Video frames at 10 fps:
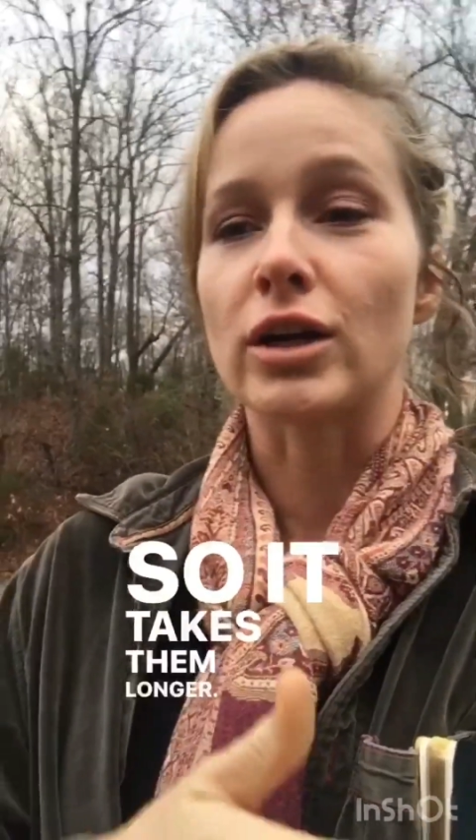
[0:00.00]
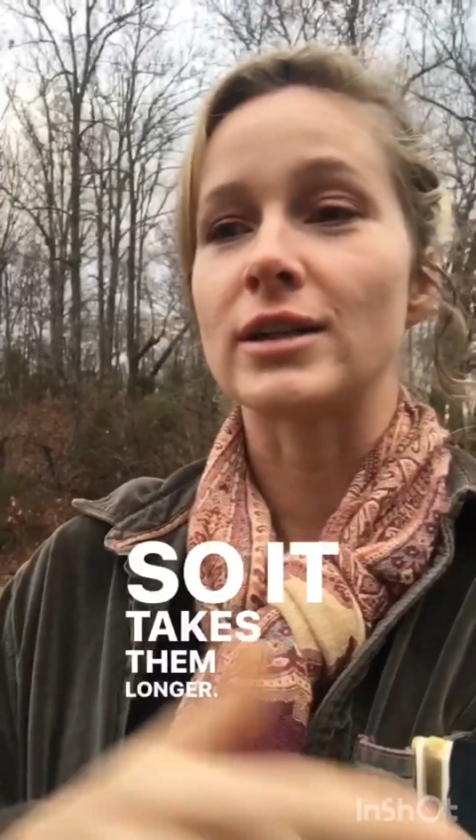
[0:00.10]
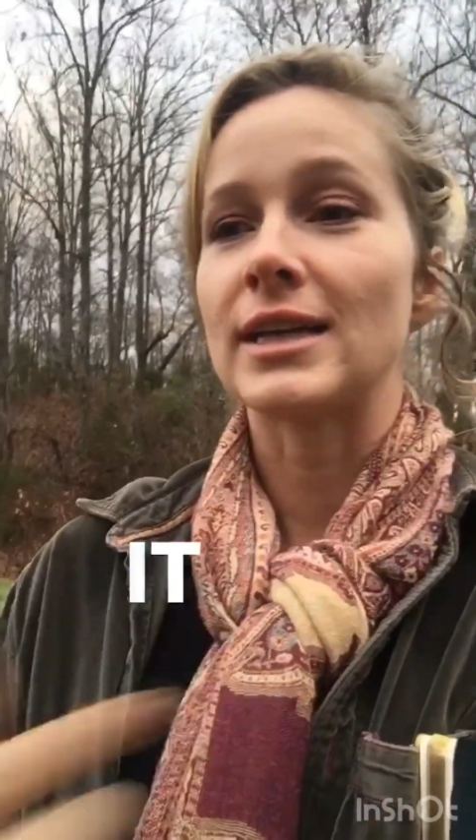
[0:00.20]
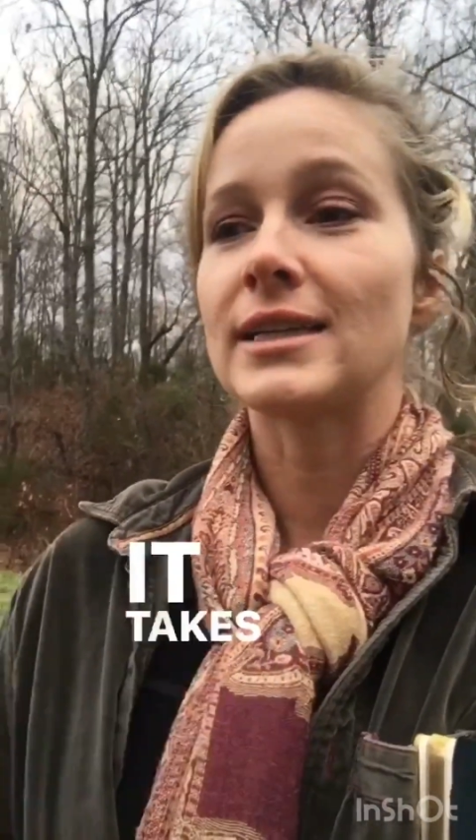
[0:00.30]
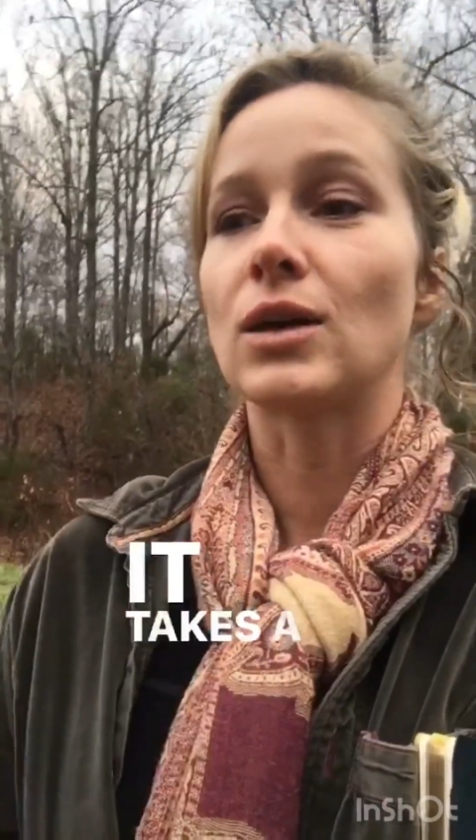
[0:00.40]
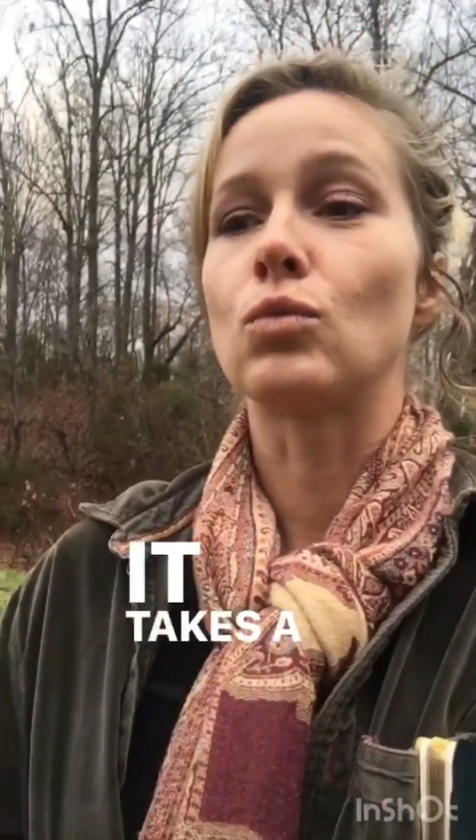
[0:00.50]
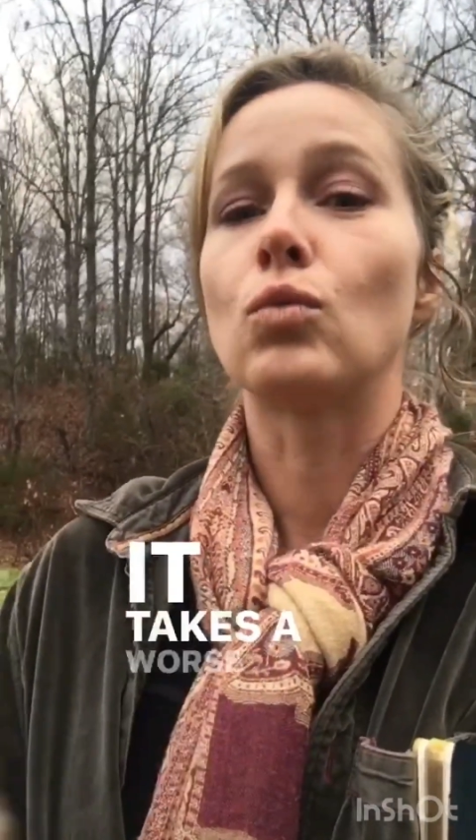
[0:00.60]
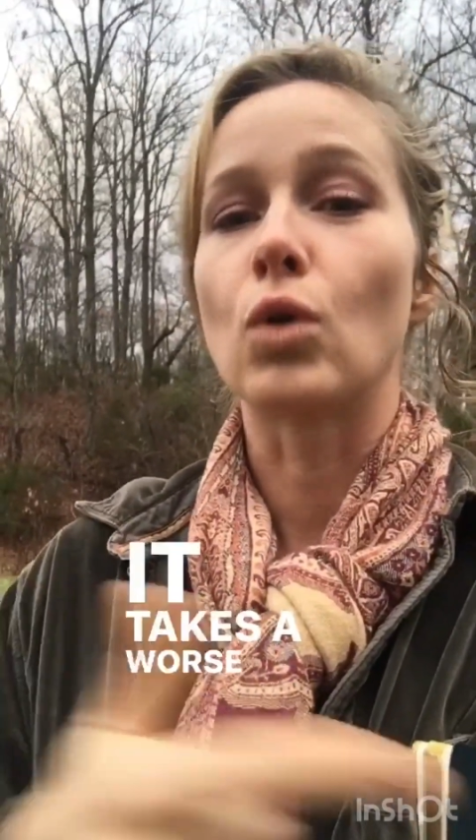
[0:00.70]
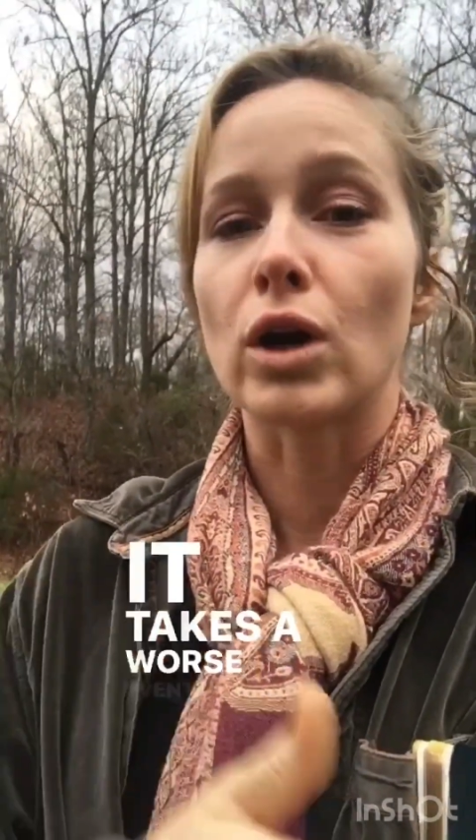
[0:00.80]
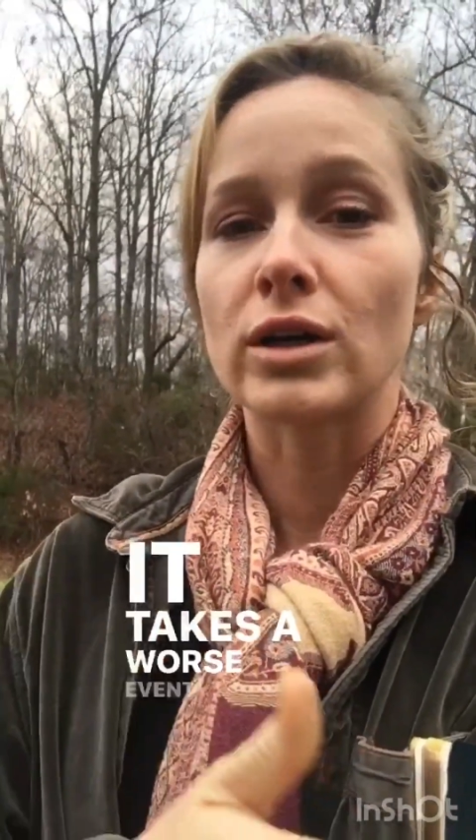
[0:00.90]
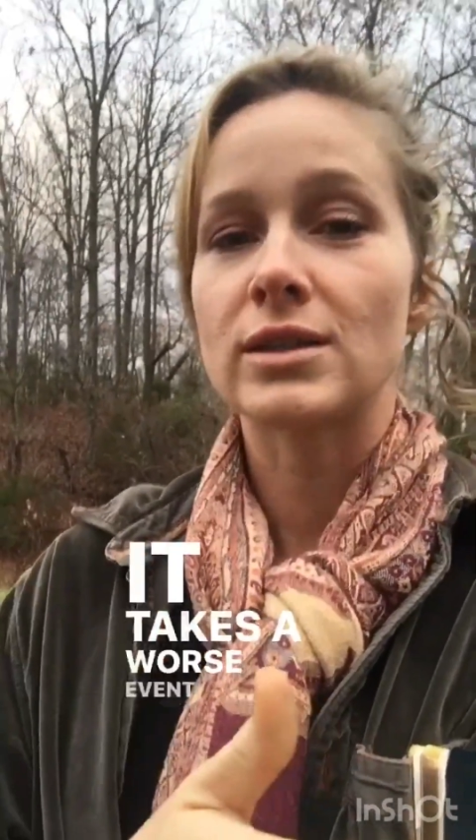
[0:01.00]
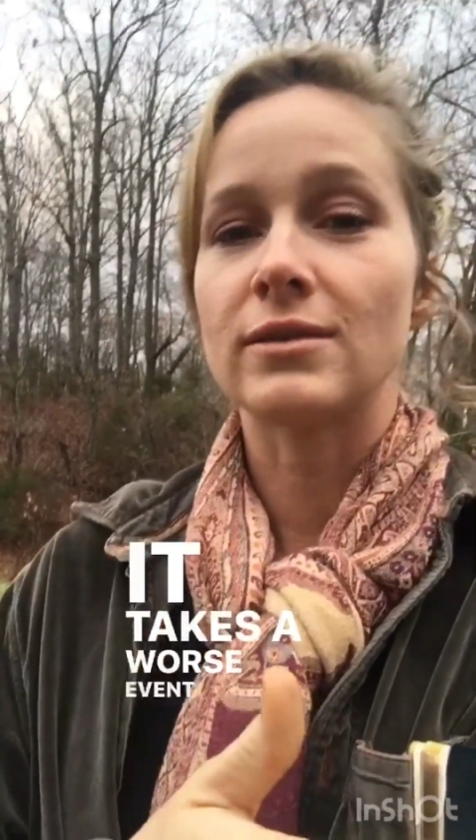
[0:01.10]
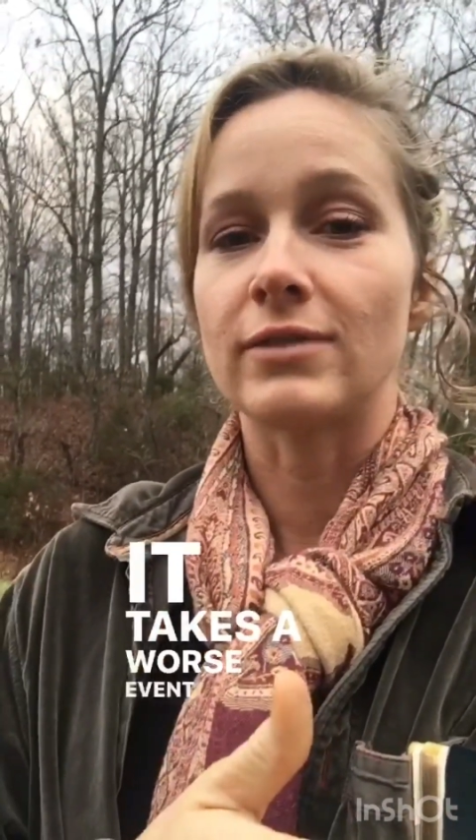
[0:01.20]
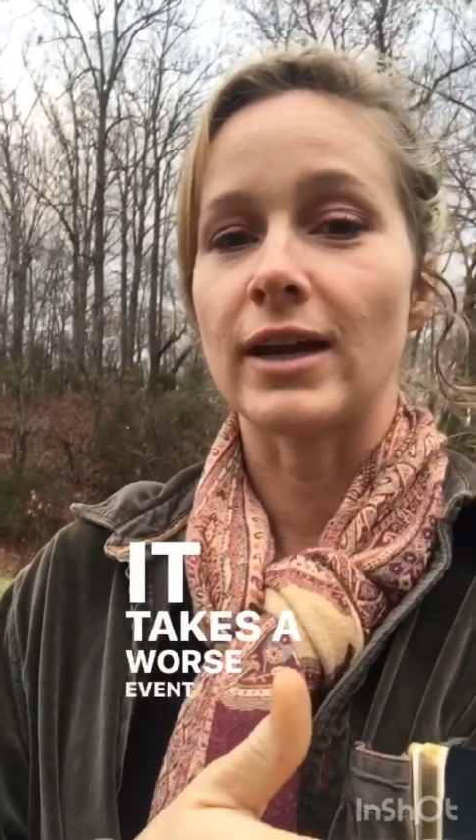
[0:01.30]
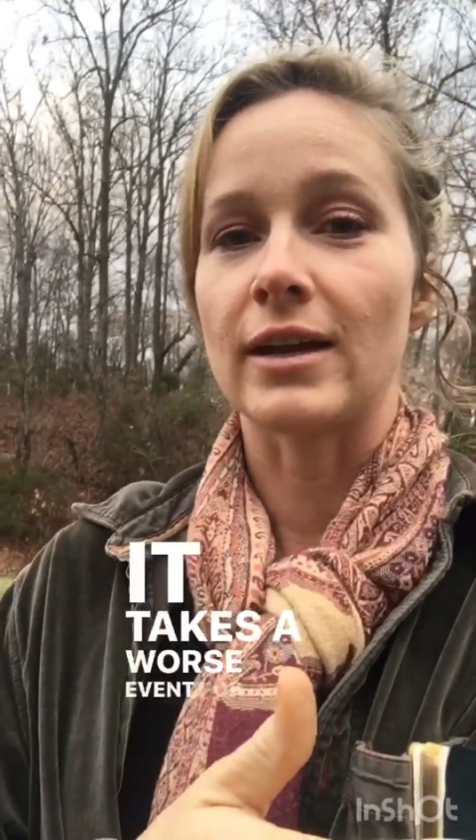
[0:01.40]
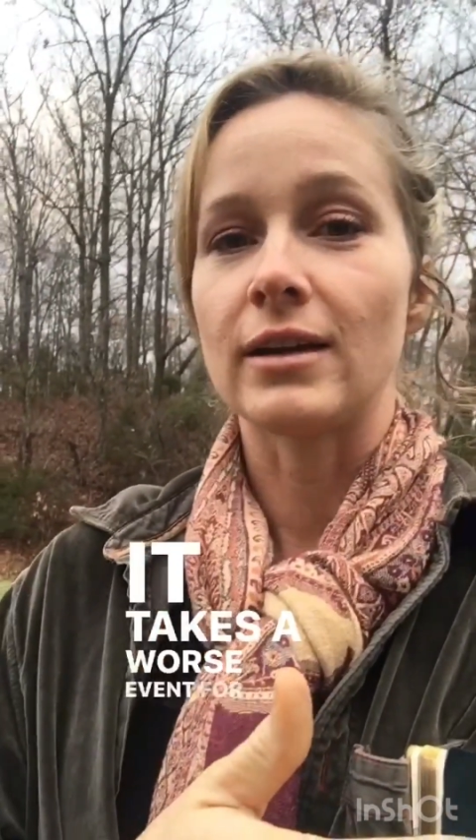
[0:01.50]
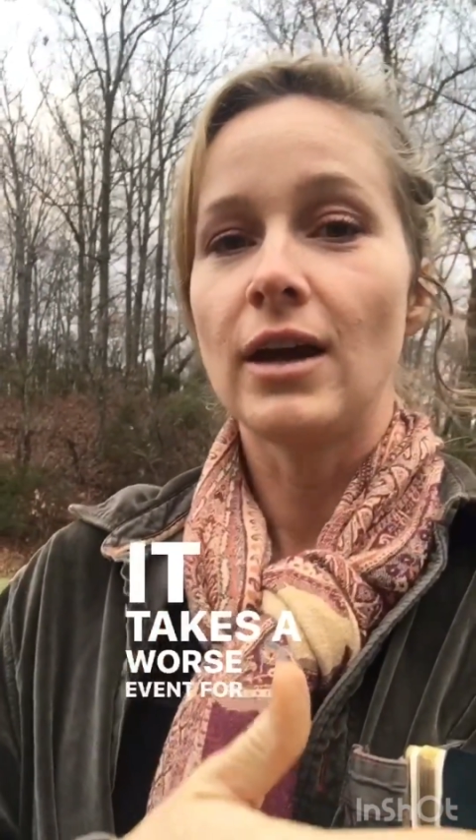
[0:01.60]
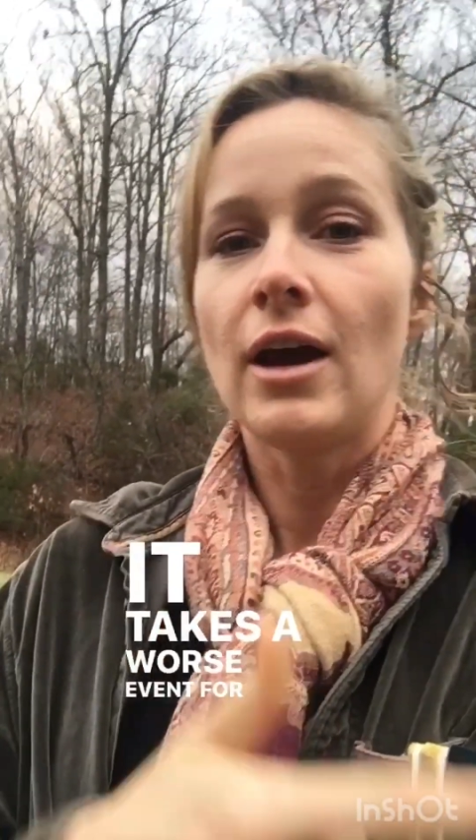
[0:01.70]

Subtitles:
It takes a worse event